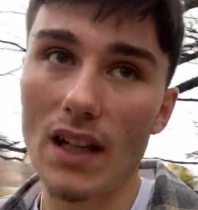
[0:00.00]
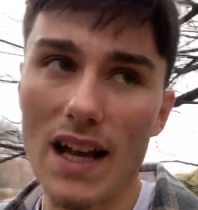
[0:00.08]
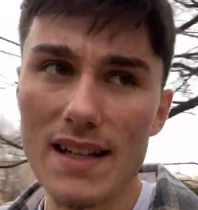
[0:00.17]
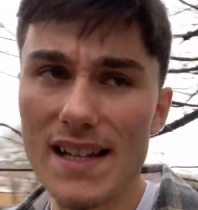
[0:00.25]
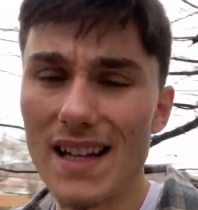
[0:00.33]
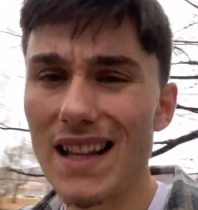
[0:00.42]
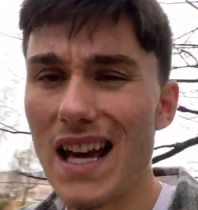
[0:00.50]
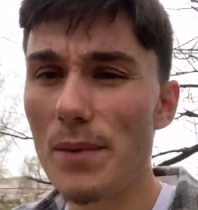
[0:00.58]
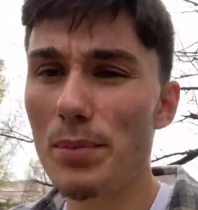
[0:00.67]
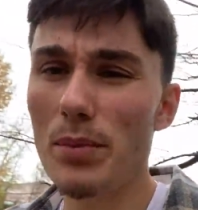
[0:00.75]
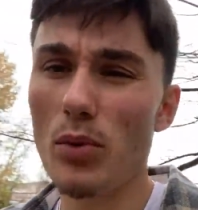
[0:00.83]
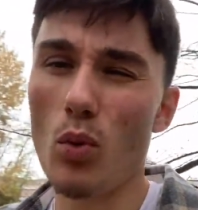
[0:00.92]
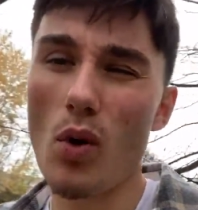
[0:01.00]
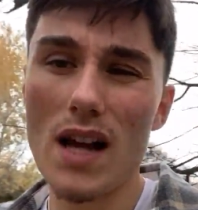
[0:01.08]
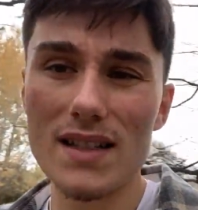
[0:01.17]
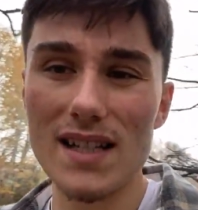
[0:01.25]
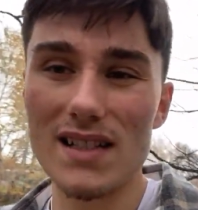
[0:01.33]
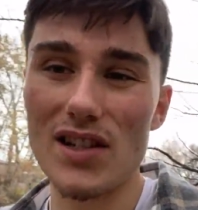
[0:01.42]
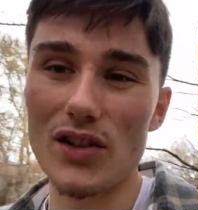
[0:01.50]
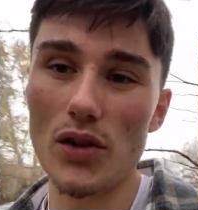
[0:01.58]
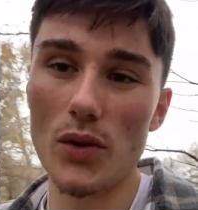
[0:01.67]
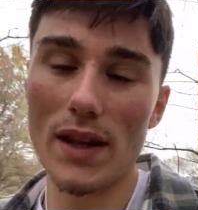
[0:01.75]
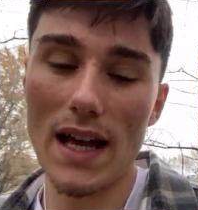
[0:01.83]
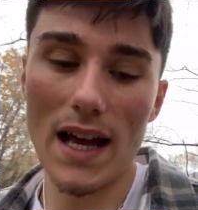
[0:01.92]
I see a lot of people wanting to
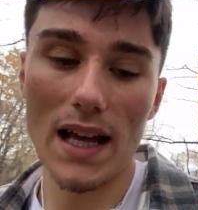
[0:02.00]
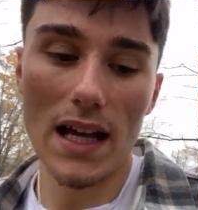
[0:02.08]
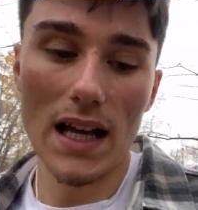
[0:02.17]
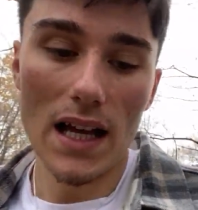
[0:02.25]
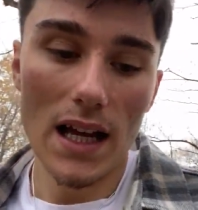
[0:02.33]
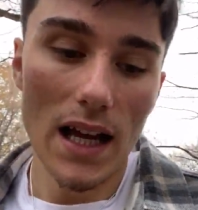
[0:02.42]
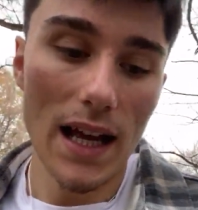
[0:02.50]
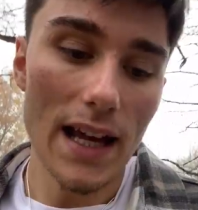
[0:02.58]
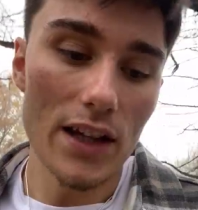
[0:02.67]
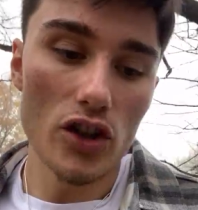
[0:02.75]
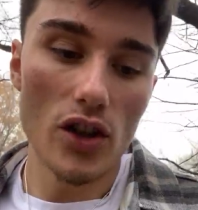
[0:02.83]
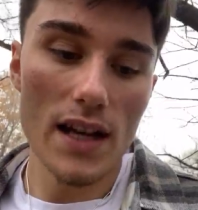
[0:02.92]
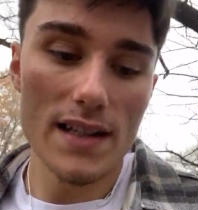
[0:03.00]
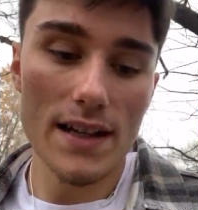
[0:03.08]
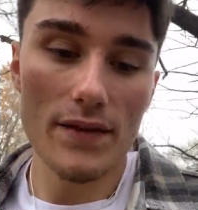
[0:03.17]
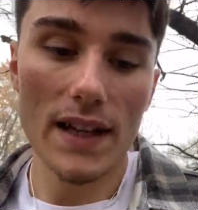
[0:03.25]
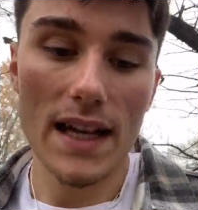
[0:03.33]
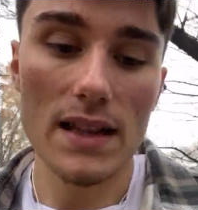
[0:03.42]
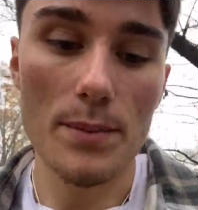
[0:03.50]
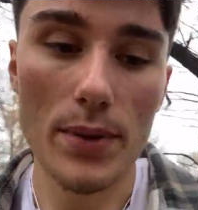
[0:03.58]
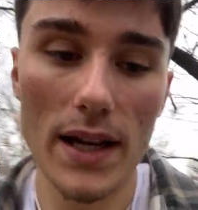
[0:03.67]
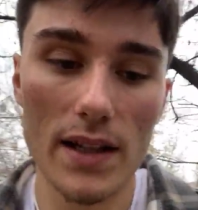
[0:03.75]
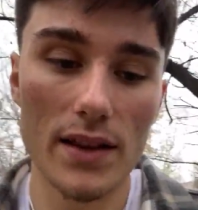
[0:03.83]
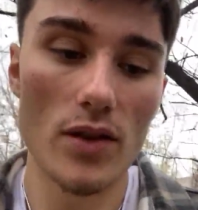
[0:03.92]
do that, and you definitely have to
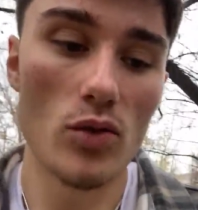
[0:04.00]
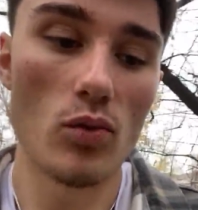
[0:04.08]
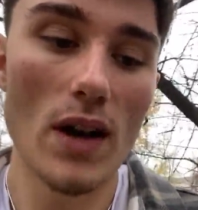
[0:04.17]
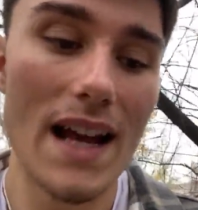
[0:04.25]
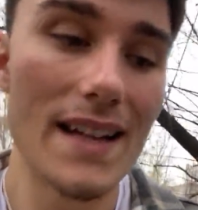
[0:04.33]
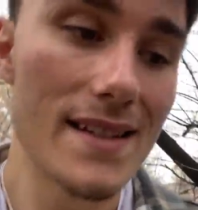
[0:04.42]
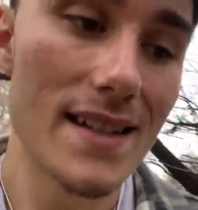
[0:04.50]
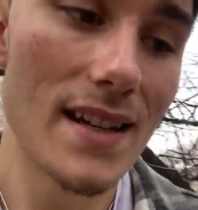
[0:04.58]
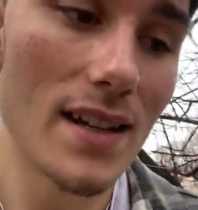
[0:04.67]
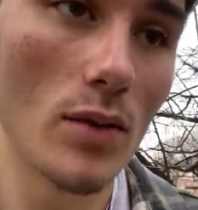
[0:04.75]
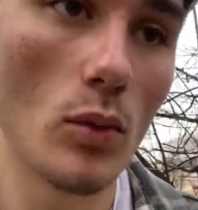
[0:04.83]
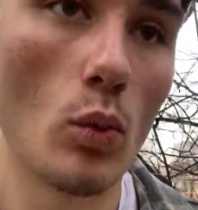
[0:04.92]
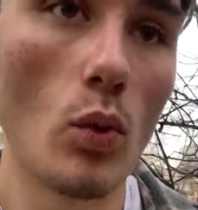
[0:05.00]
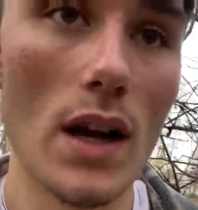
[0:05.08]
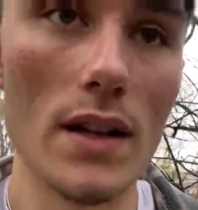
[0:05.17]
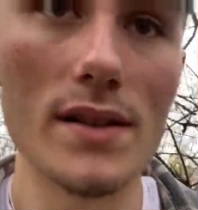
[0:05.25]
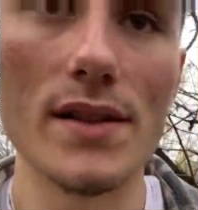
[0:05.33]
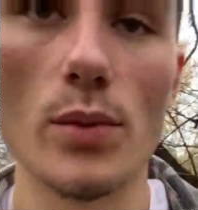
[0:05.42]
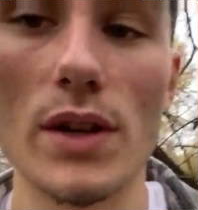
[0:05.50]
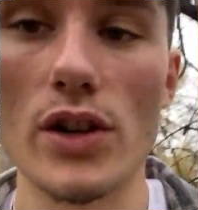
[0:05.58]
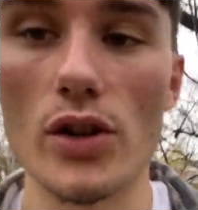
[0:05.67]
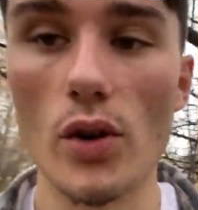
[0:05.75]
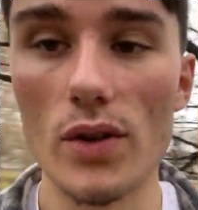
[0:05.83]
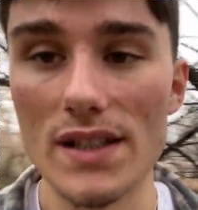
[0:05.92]
pick the right ones when
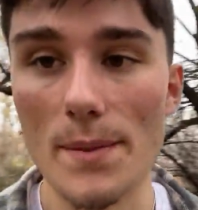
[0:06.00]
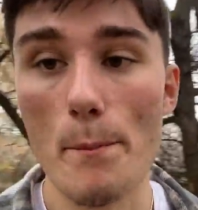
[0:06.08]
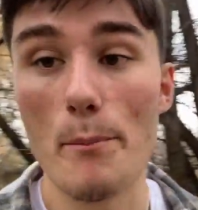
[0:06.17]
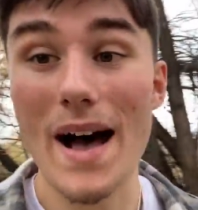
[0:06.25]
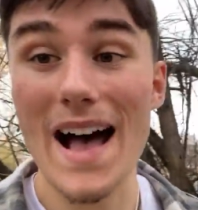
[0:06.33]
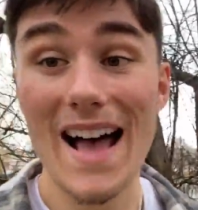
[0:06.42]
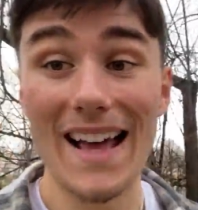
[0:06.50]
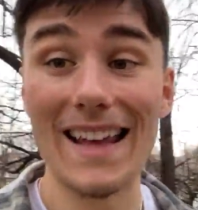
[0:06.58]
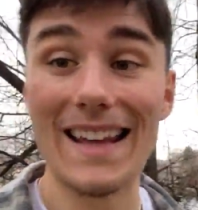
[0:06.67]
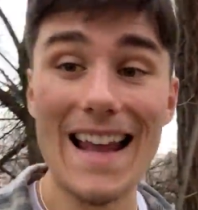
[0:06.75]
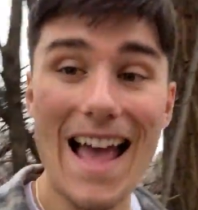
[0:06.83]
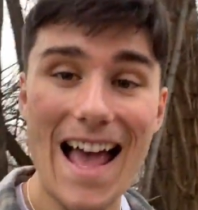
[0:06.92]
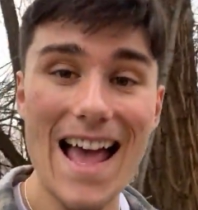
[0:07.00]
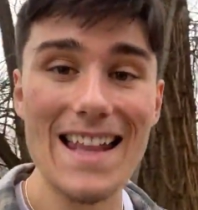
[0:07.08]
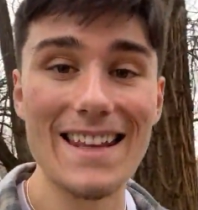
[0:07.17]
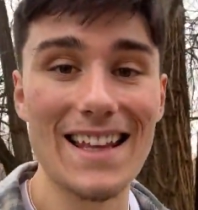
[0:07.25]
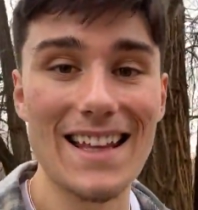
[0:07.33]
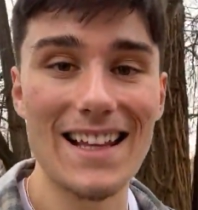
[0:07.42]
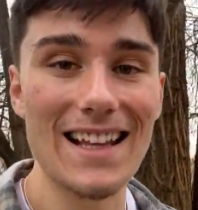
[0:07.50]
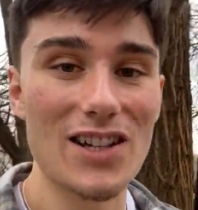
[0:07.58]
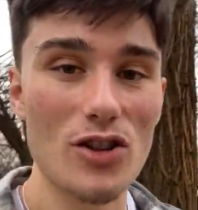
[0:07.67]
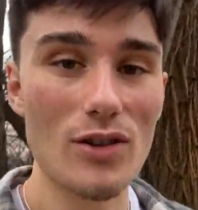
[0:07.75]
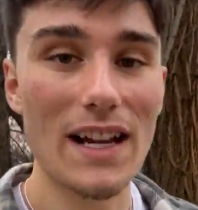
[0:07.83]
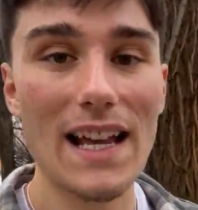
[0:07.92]
you're going to buy an ad, a
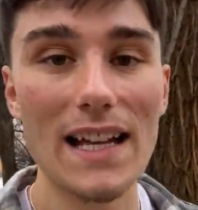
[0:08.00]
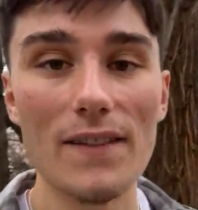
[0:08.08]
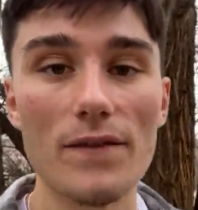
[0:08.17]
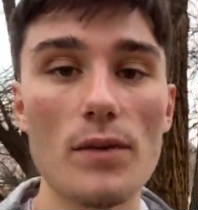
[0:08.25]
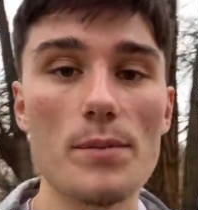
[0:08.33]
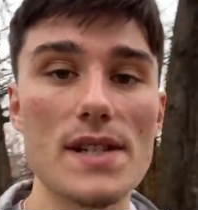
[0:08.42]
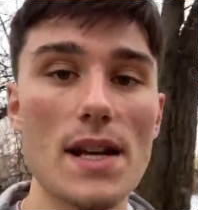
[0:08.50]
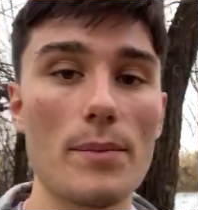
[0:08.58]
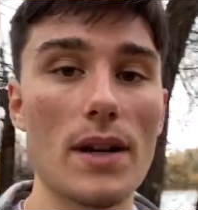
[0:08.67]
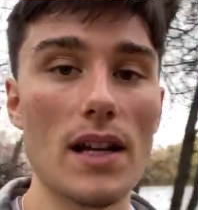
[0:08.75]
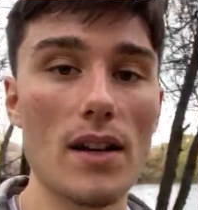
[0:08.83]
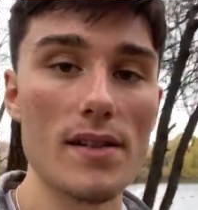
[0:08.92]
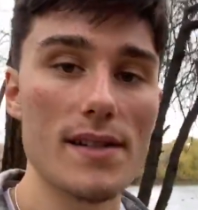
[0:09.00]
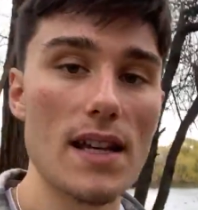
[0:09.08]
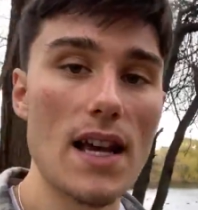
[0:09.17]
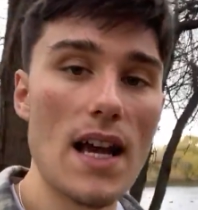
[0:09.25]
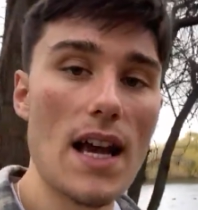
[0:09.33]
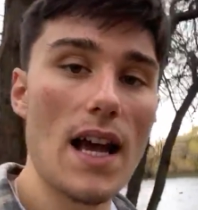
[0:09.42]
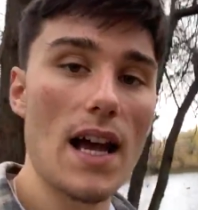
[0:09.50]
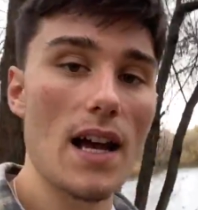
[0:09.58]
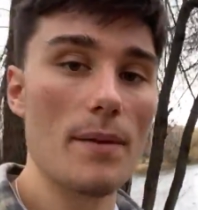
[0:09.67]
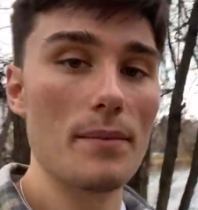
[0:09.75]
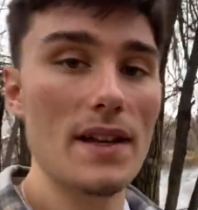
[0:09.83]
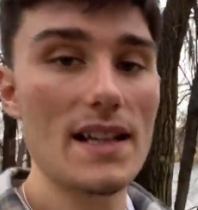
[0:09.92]
creative from somebody else,
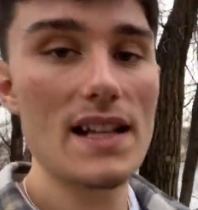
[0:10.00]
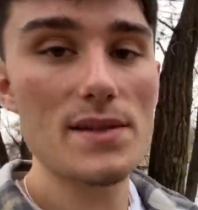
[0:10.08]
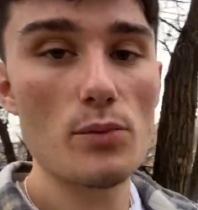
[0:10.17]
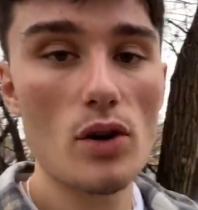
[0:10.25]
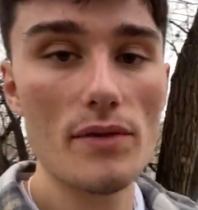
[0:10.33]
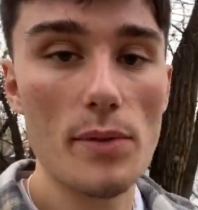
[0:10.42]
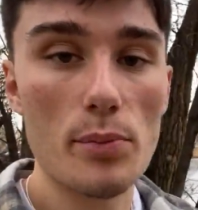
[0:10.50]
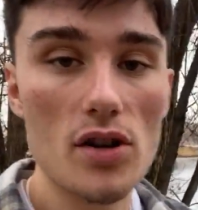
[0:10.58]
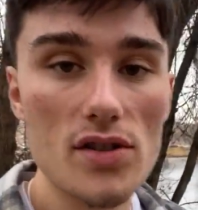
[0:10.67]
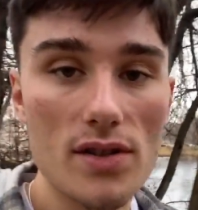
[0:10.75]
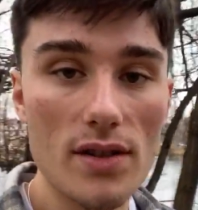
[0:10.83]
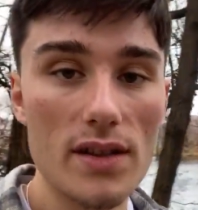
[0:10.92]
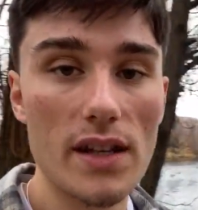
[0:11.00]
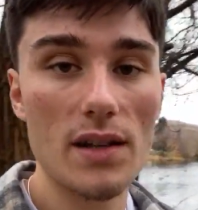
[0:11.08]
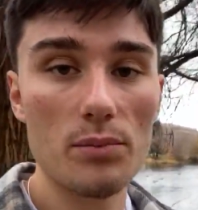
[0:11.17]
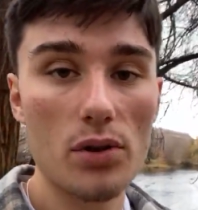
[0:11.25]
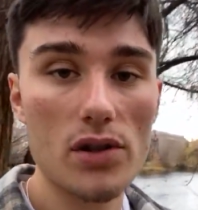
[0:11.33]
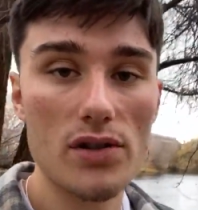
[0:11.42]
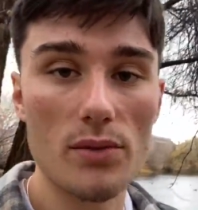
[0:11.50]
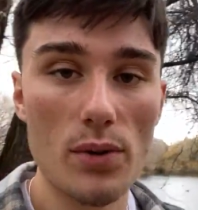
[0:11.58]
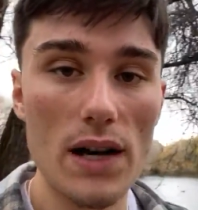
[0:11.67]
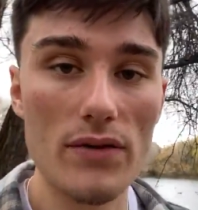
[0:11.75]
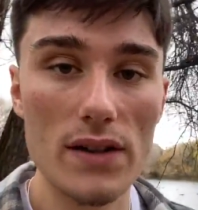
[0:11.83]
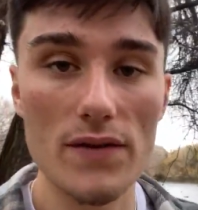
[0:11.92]
and that's more of a personal thing, personal
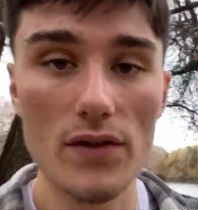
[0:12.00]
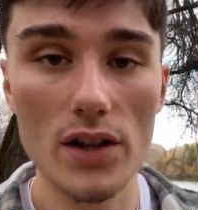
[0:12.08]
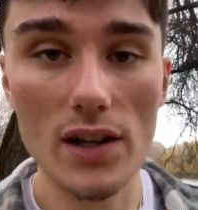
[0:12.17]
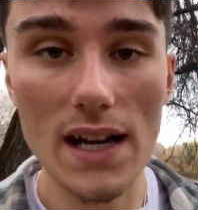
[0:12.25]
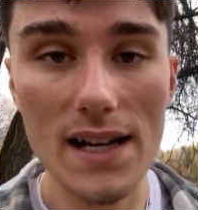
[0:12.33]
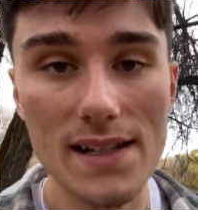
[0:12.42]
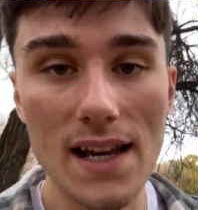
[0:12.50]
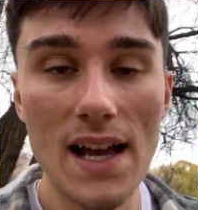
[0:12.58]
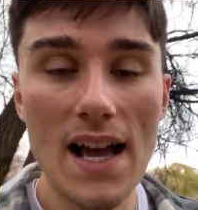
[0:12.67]
preference for you guys.